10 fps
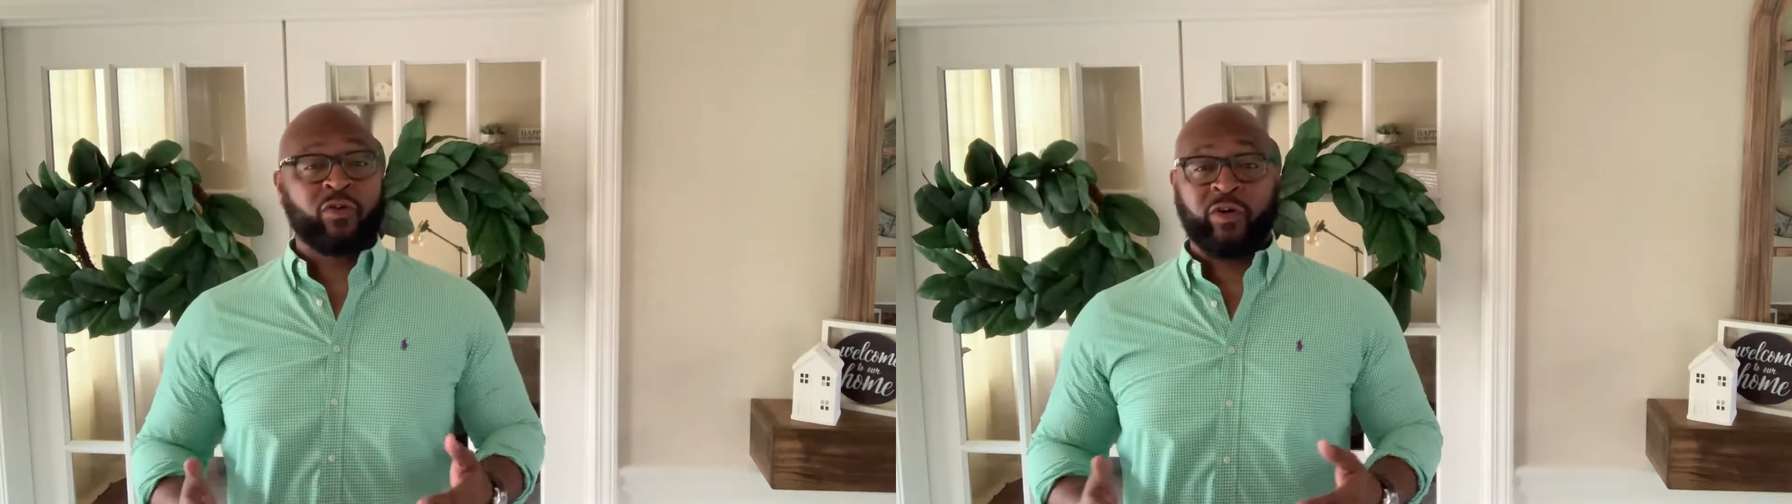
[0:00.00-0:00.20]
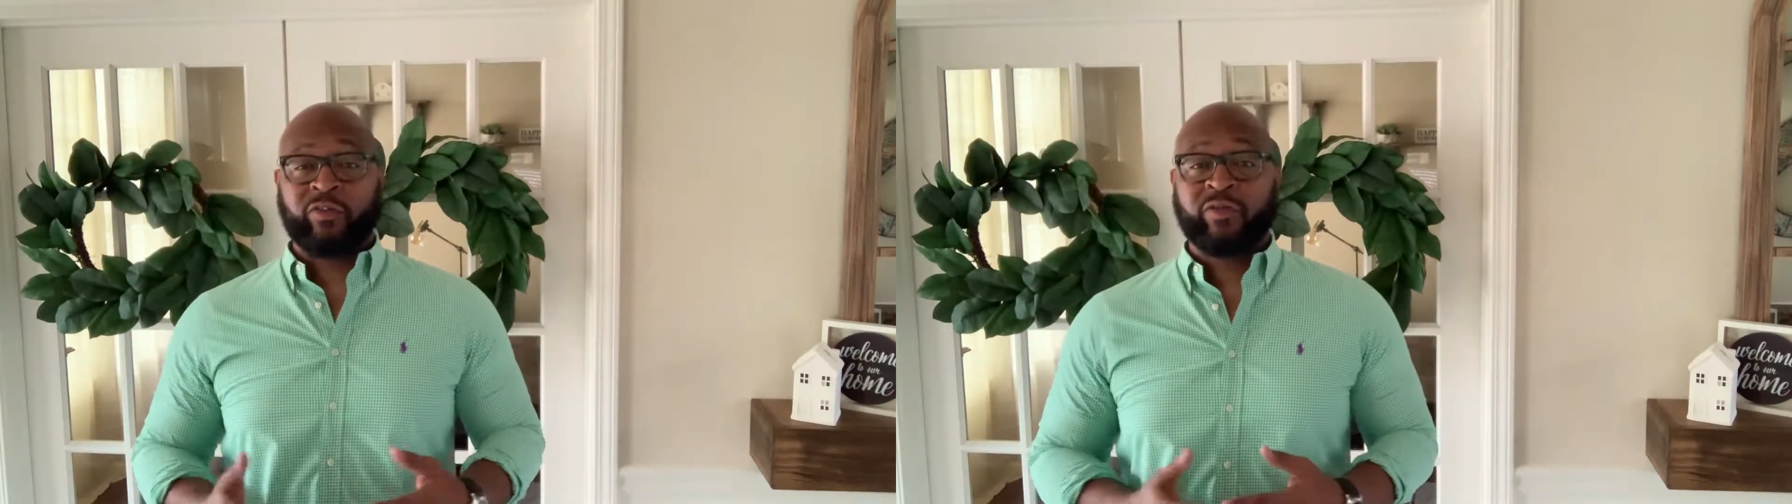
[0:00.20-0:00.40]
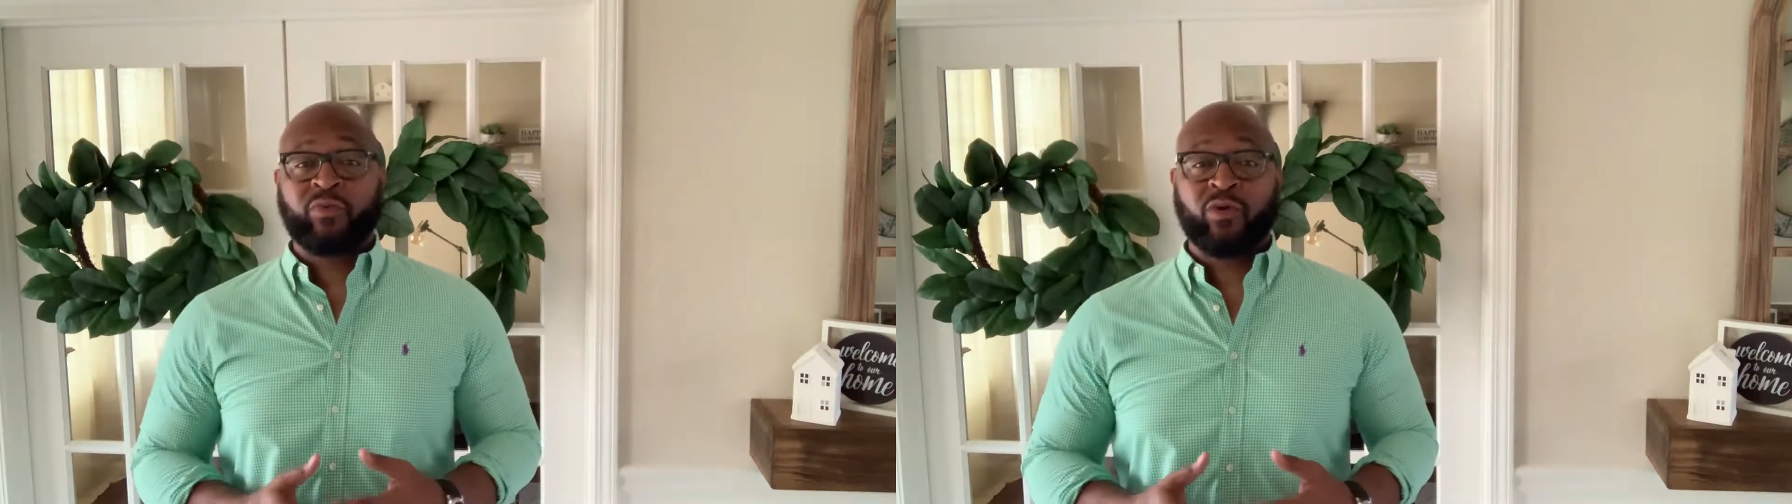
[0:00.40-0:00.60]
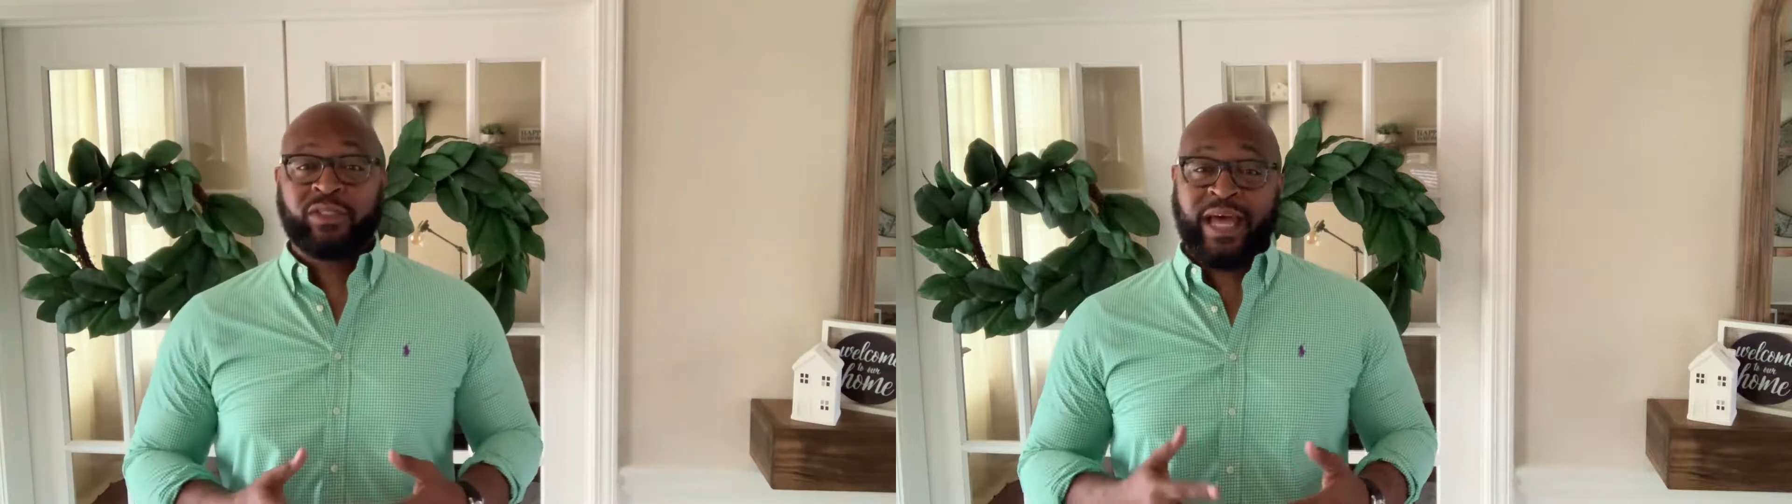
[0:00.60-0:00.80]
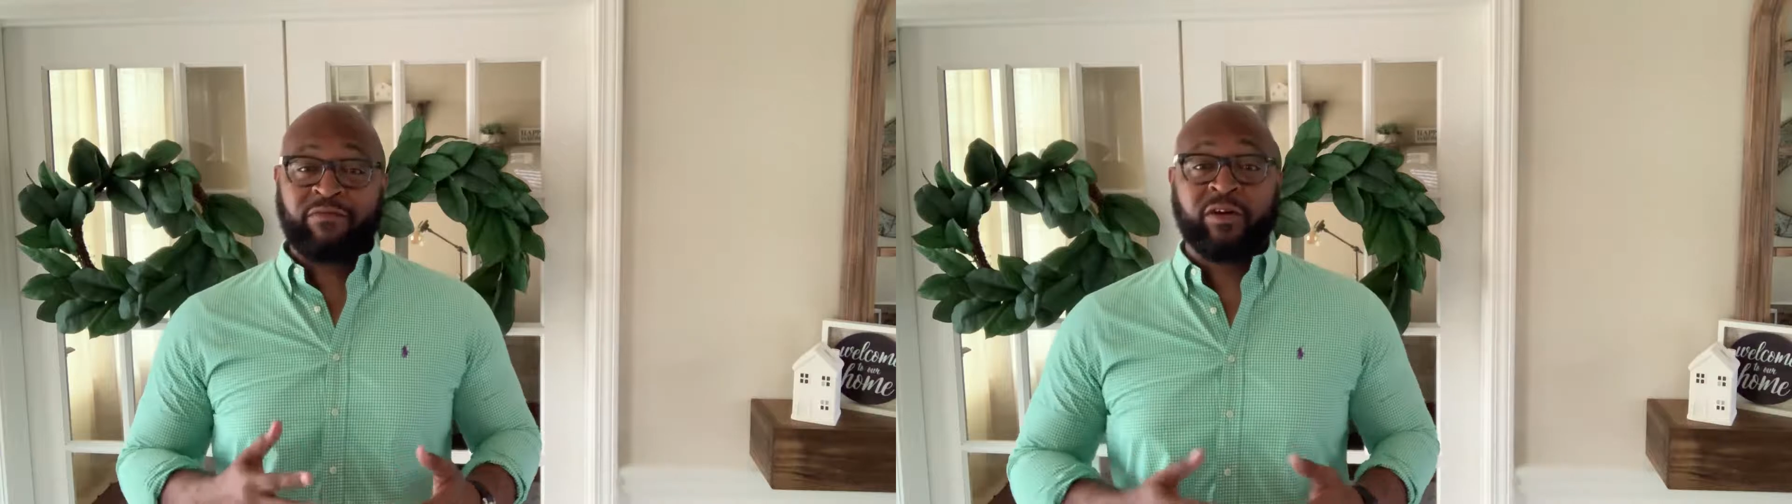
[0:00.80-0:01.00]
credit
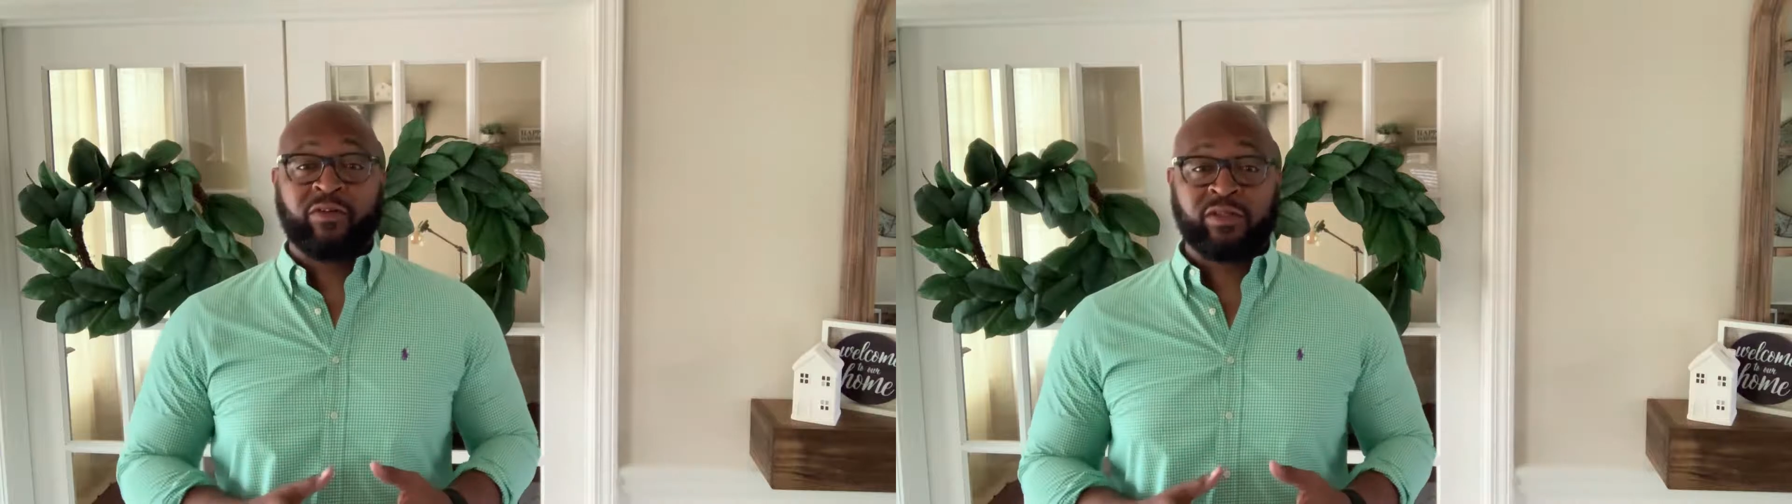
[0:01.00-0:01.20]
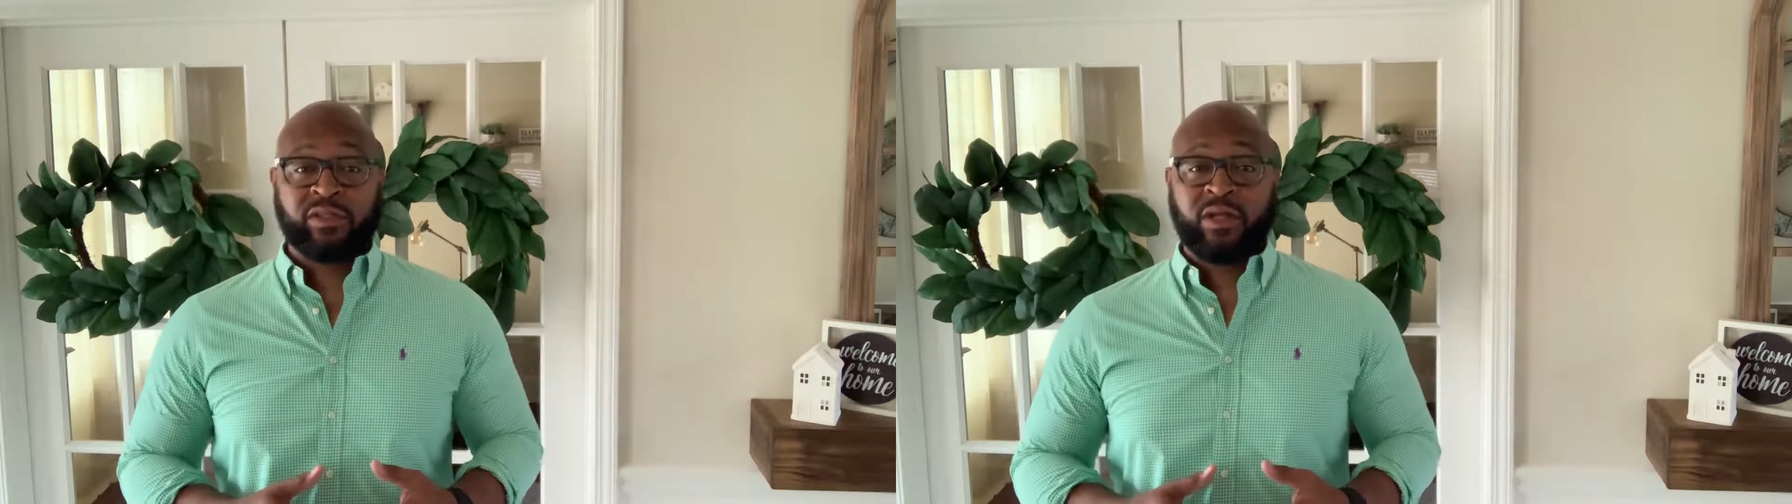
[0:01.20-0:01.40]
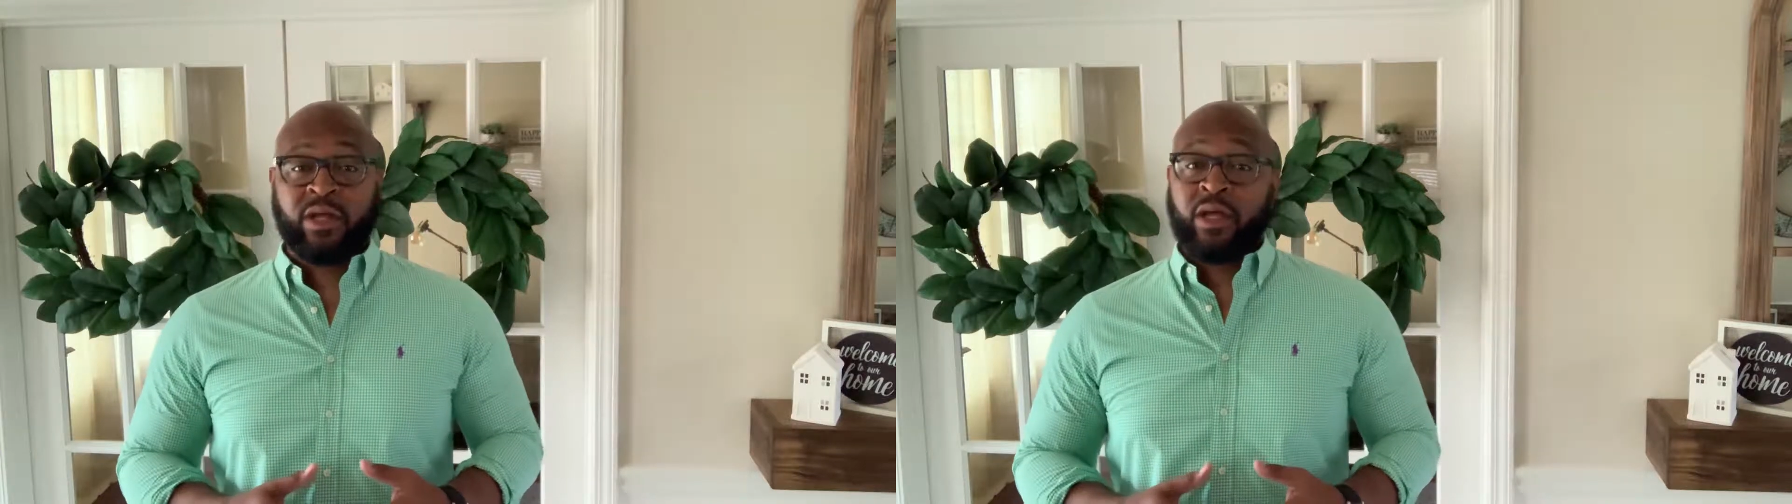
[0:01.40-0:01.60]
reports have errors?